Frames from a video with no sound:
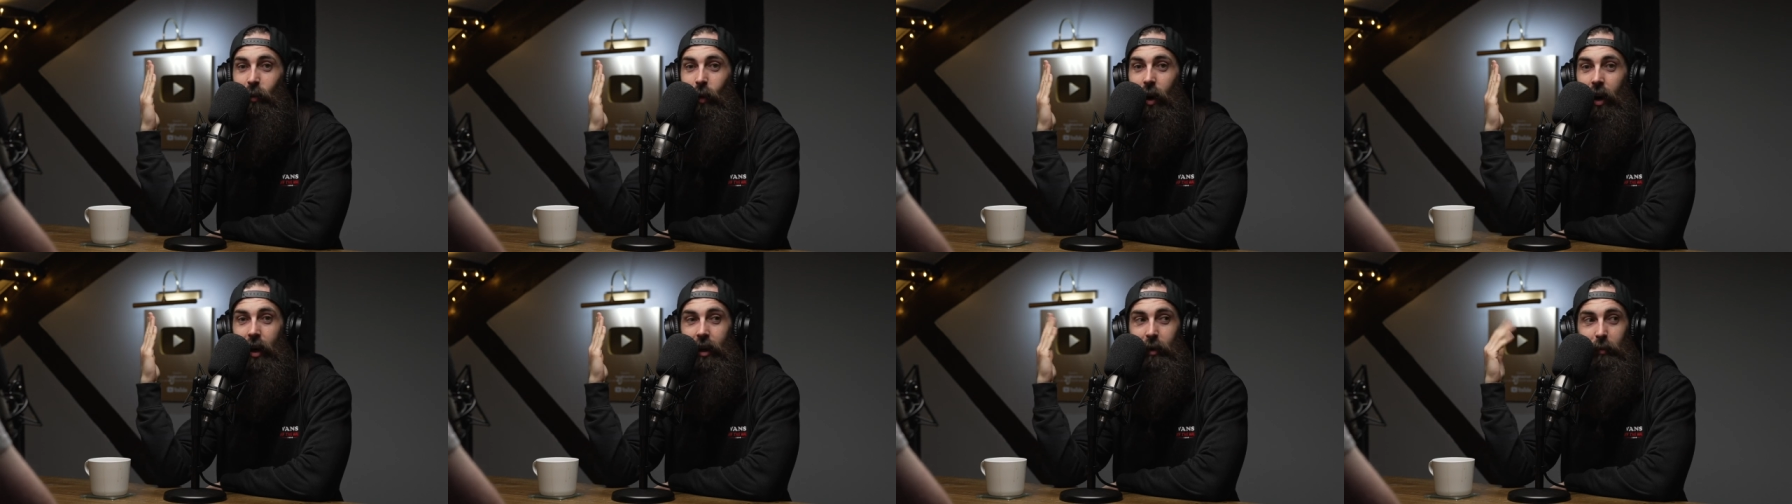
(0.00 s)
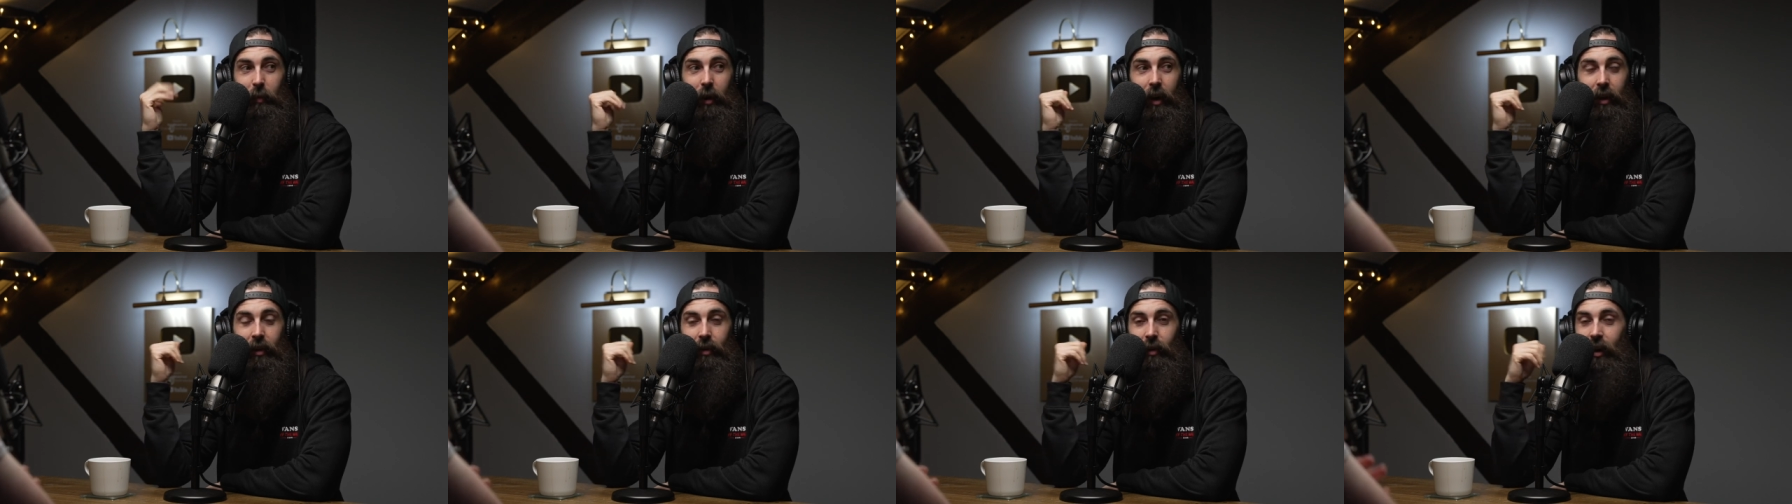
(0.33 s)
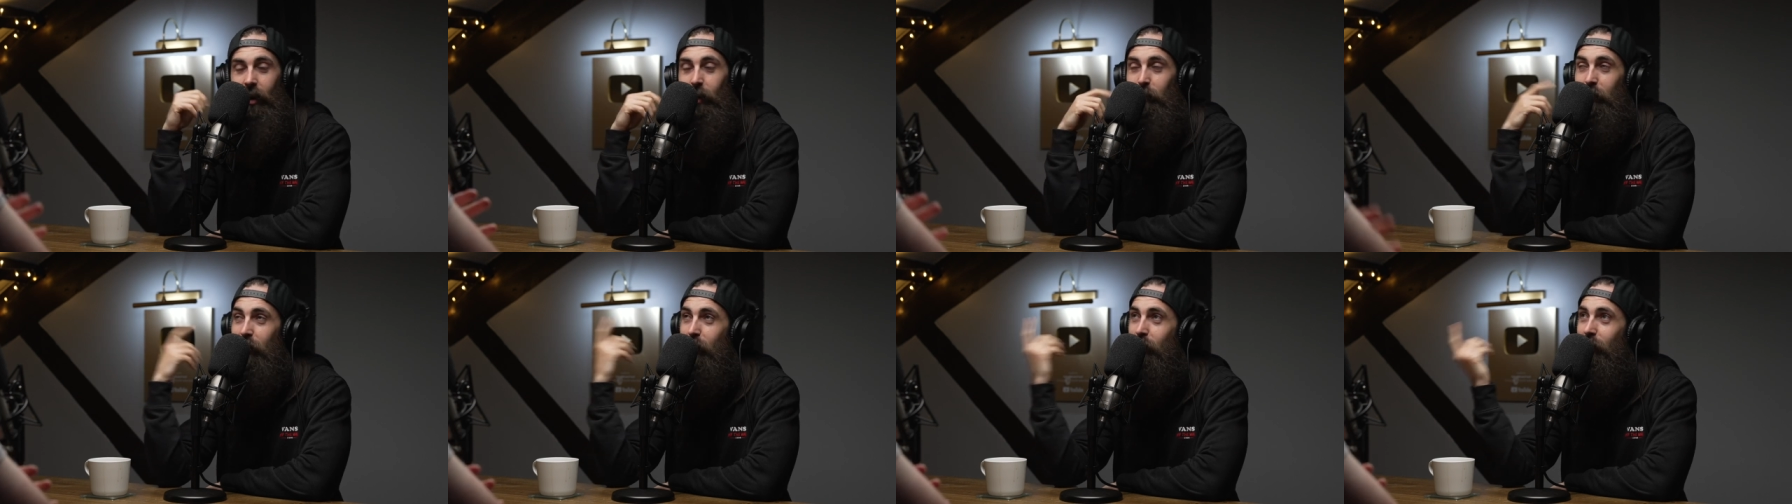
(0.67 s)
wine, but I thought
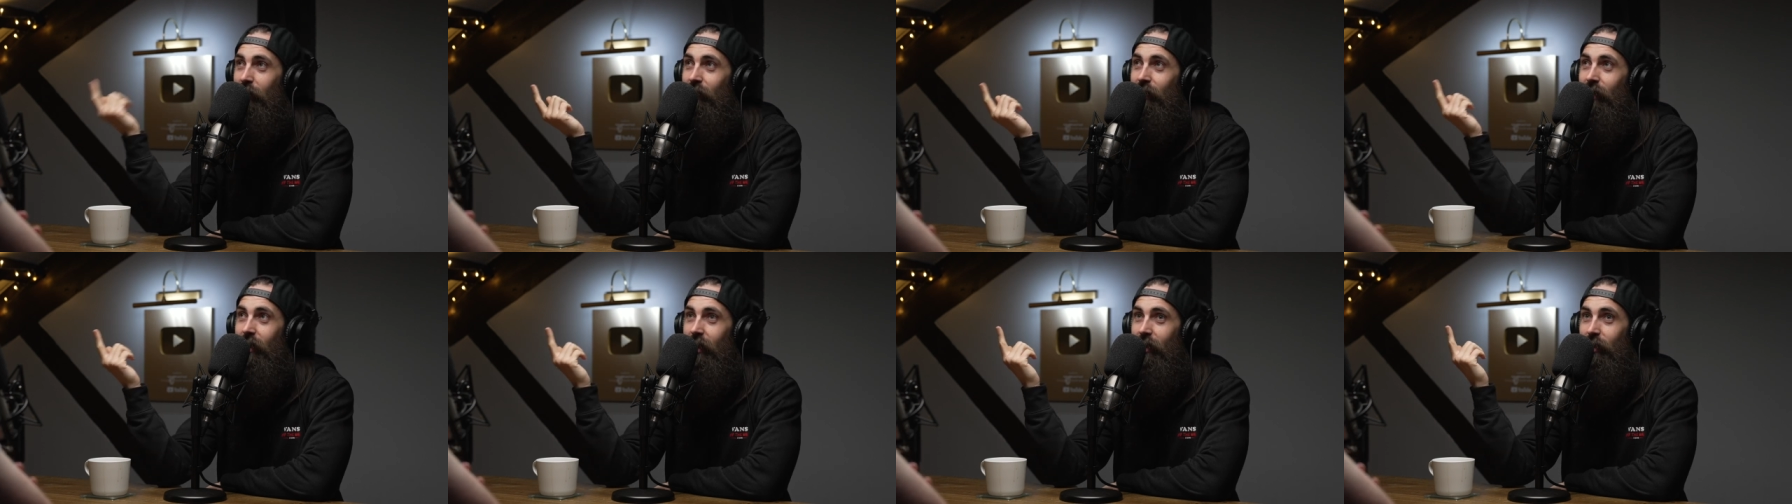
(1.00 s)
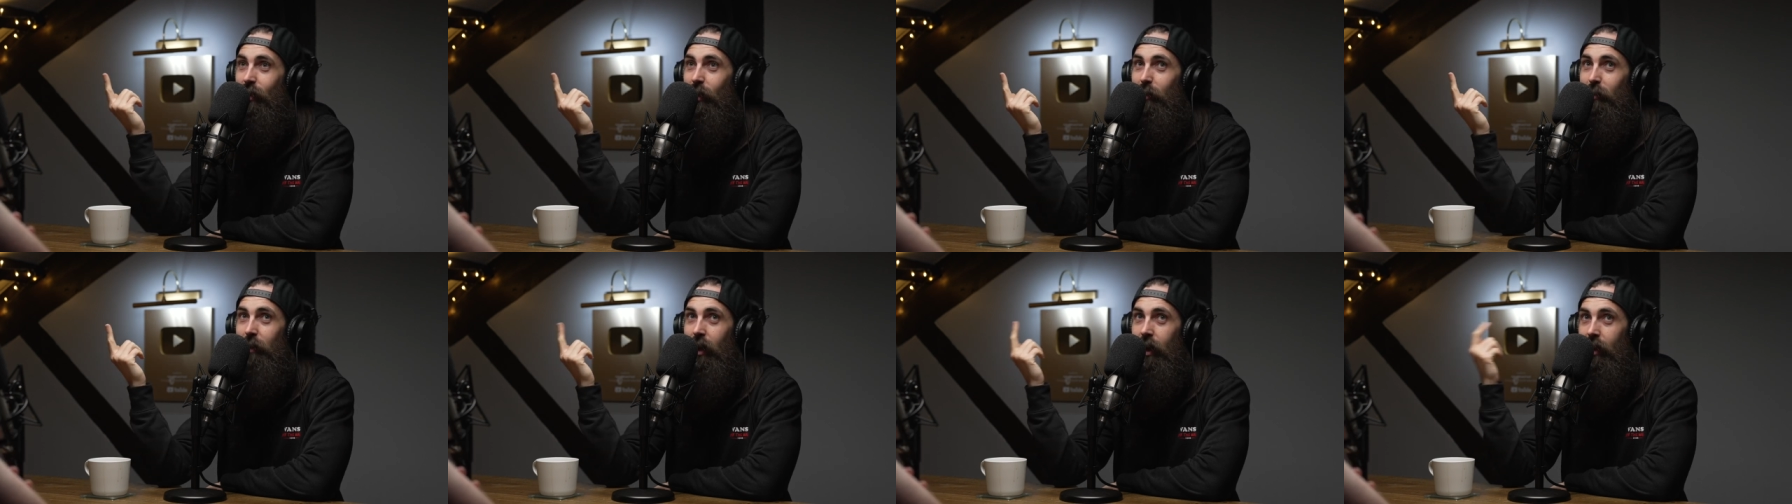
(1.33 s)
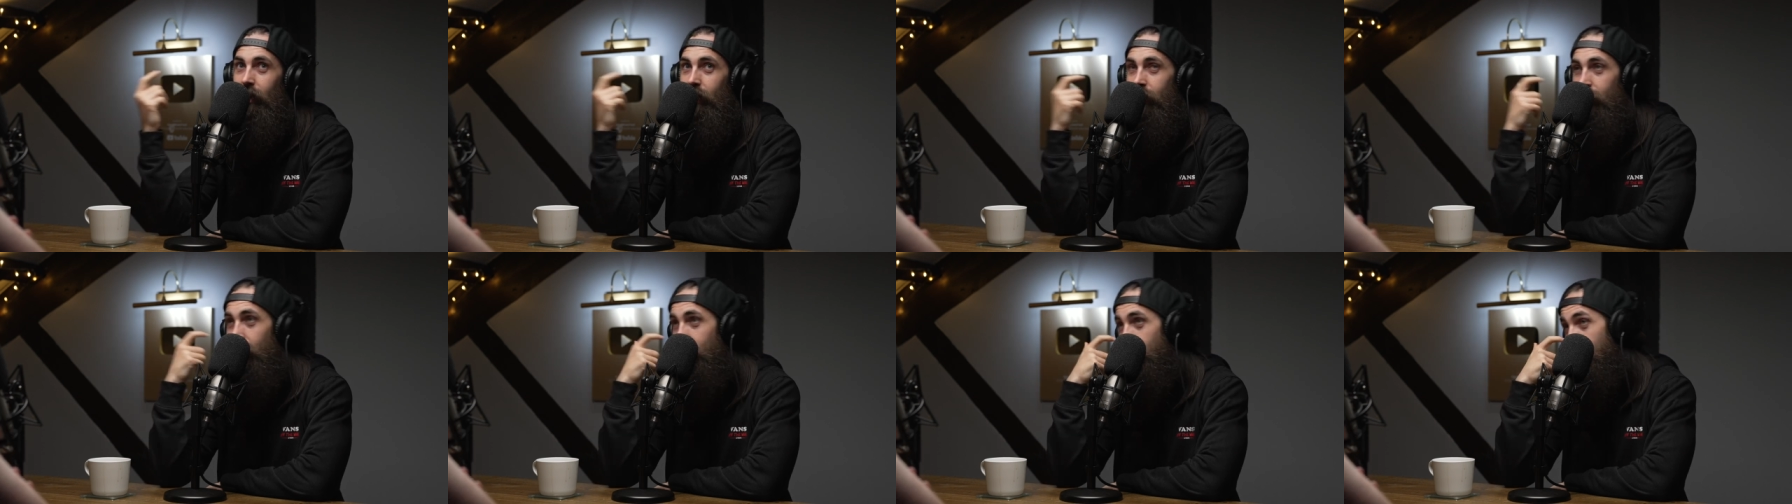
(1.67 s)
it'll be good for the
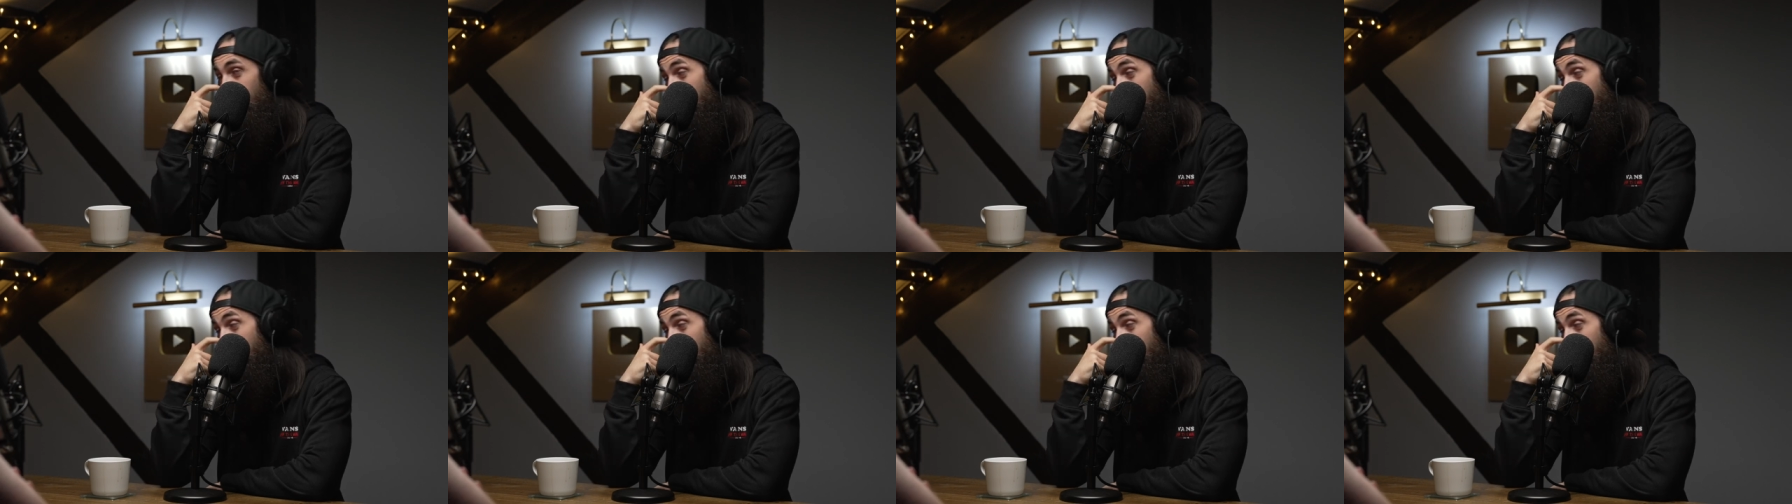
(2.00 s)
thumbnail.